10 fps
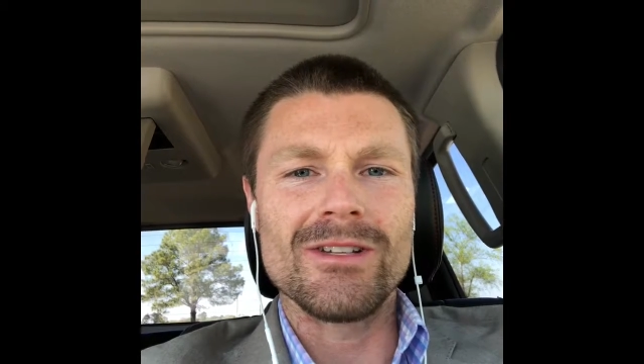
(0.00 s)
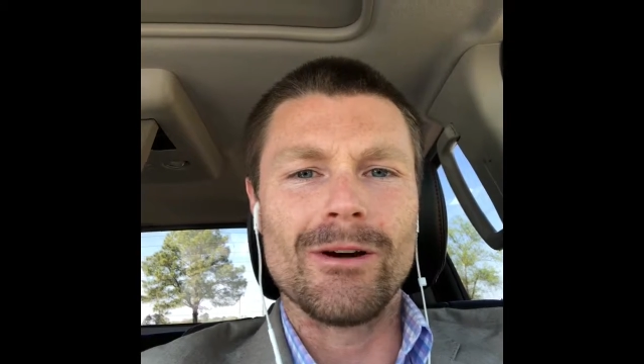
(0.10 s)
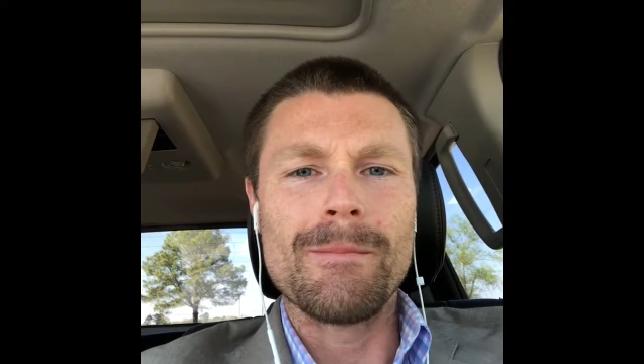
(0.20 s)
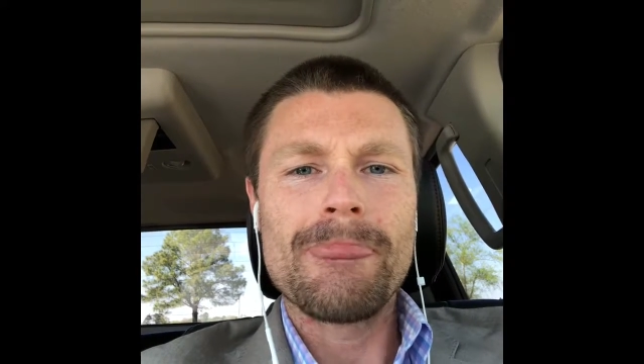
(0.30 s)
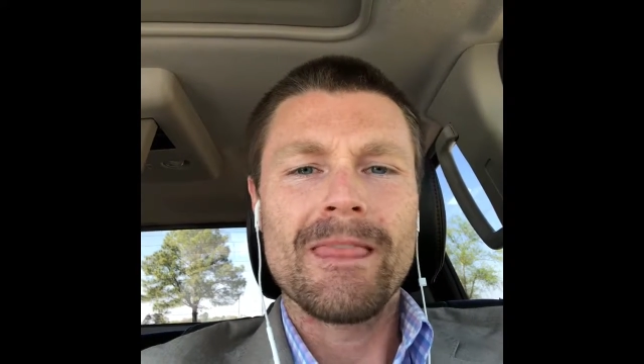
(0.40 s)

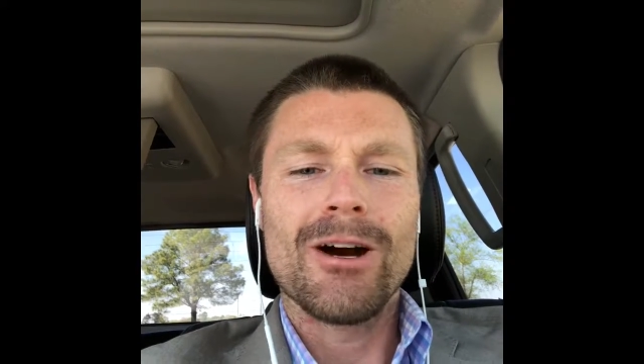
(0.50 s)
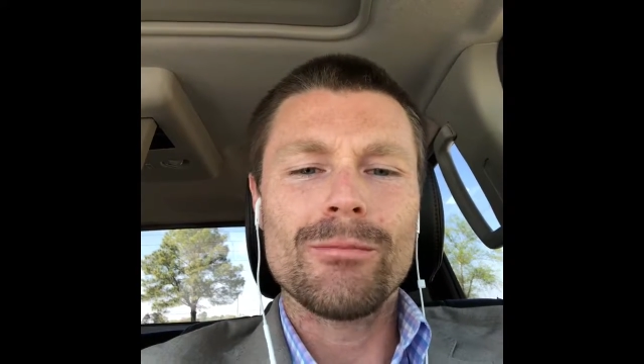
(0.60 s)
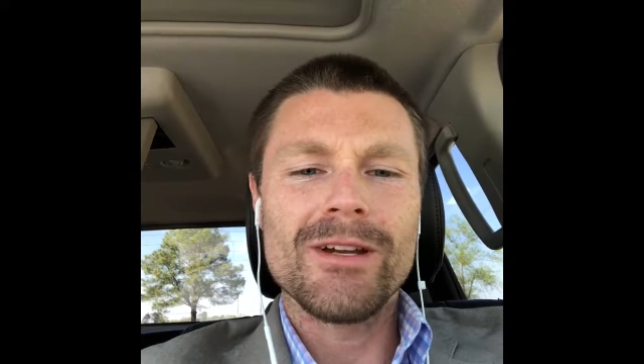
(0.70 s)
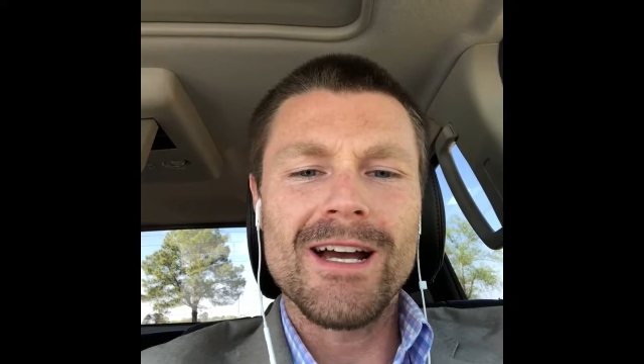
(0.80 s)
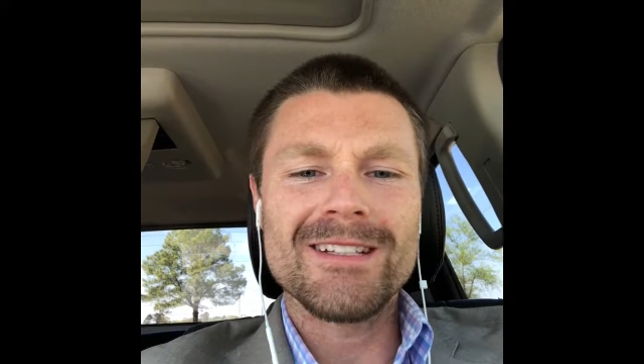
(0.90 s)
So
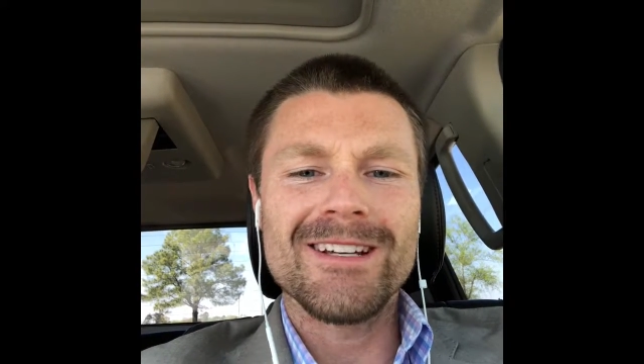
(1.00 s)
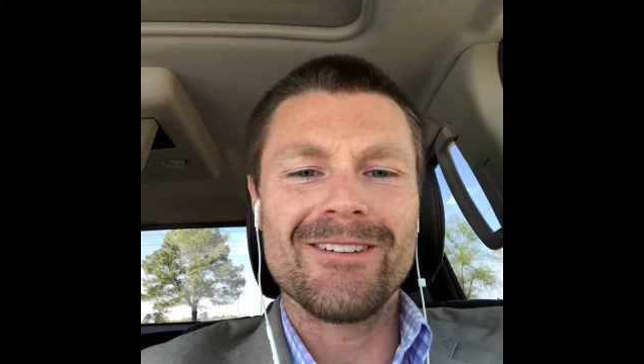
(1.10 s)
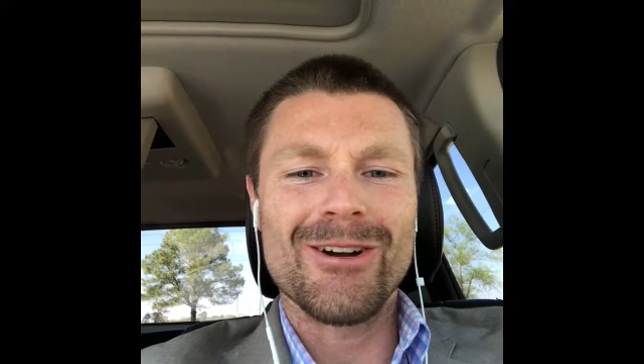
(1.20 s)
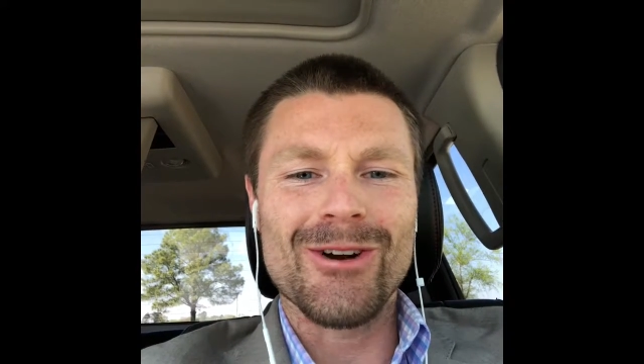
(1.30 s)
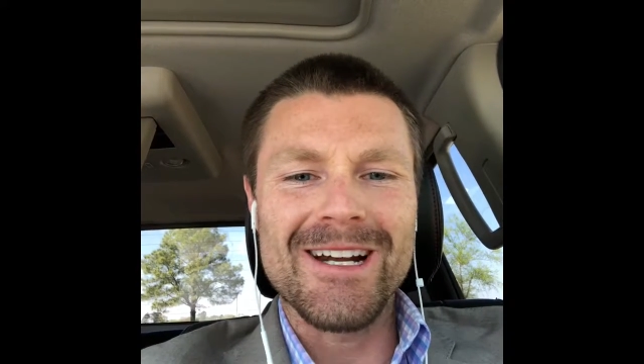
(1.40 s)
hope you guys
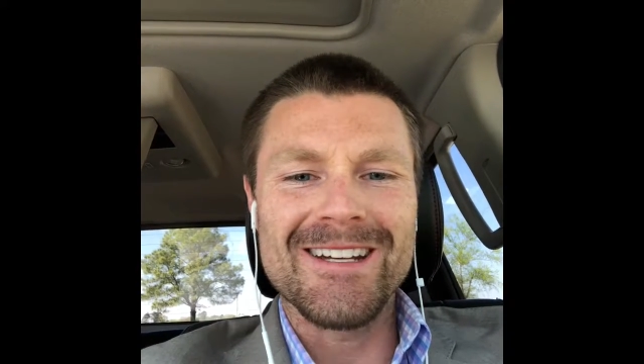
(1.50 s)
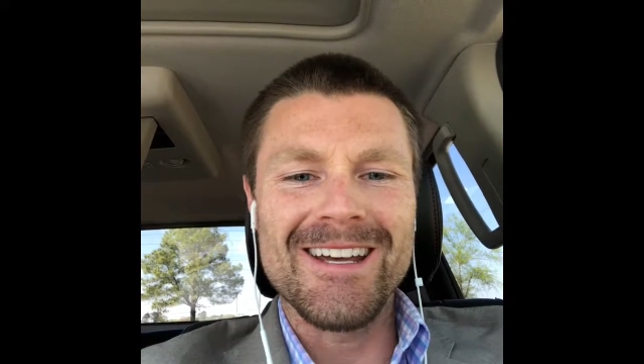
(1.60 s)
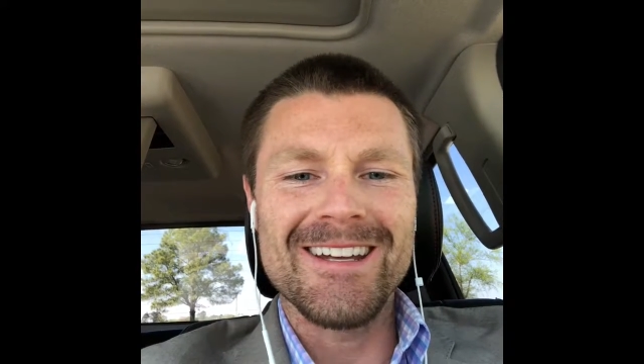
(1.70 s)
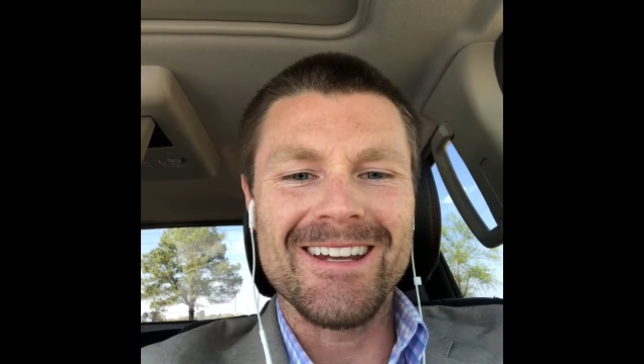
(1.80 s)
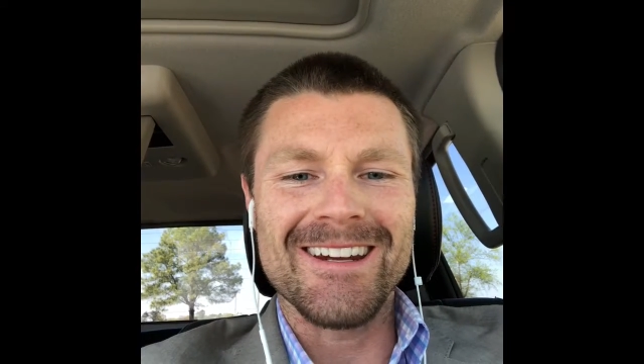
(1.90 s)
have a great
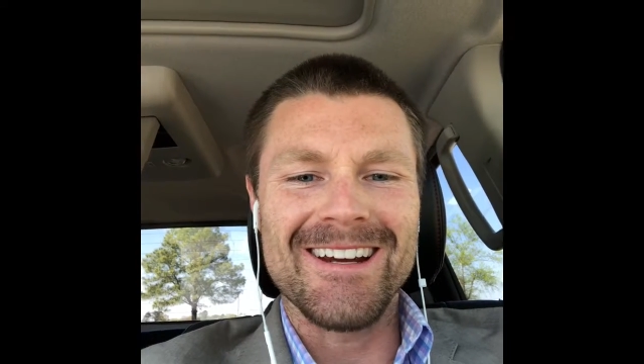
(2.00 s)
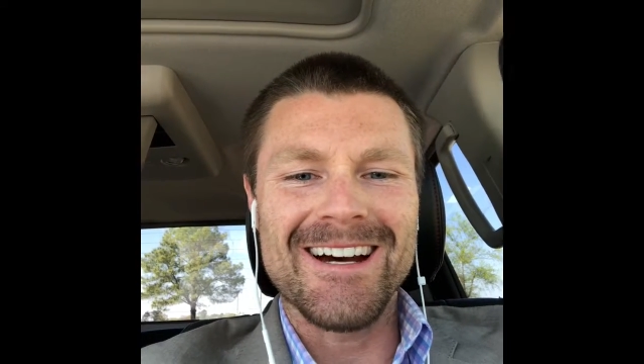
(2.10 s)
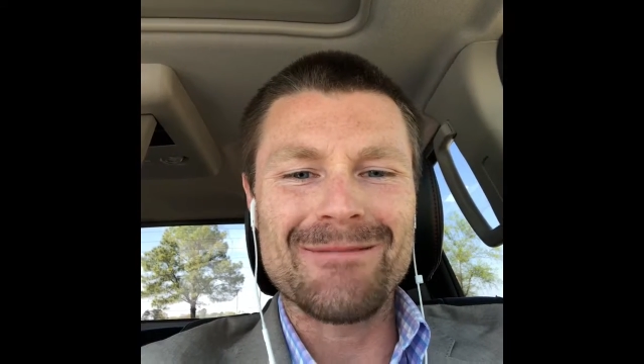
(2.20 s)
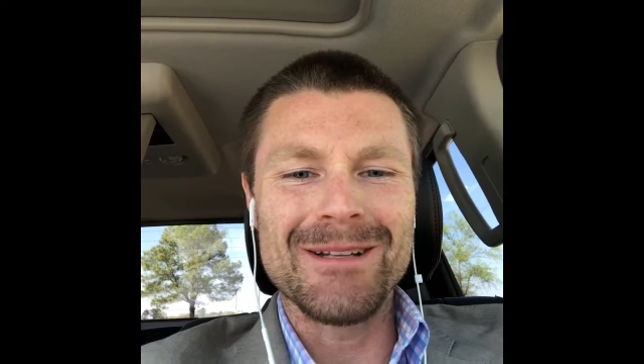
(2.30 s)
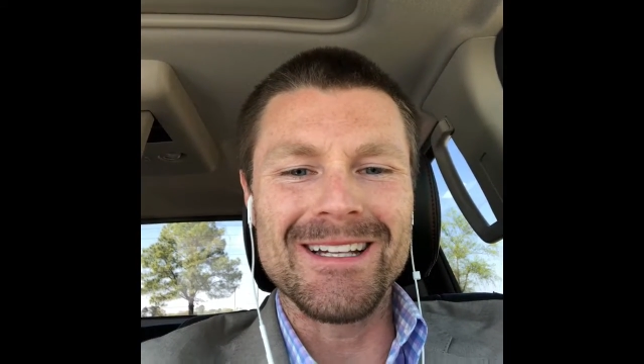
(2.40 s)
day, and
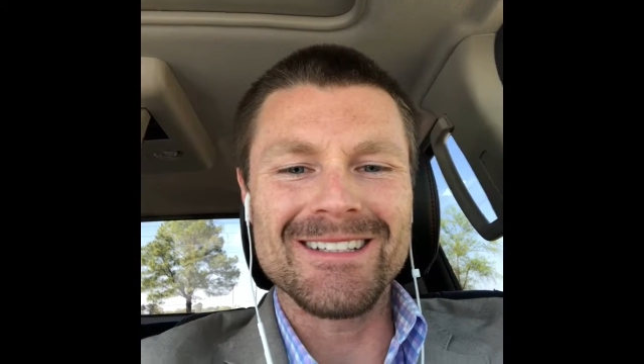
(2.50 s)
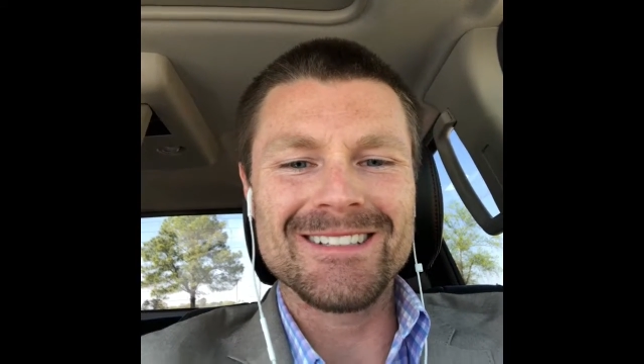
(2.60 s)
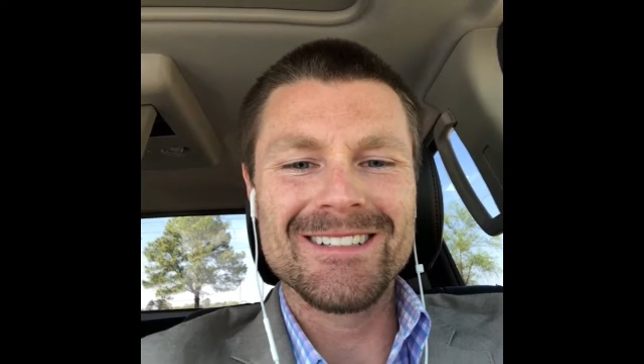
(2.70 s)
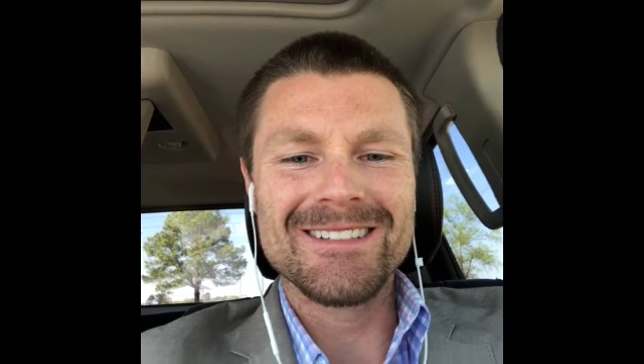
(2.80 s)
God bless.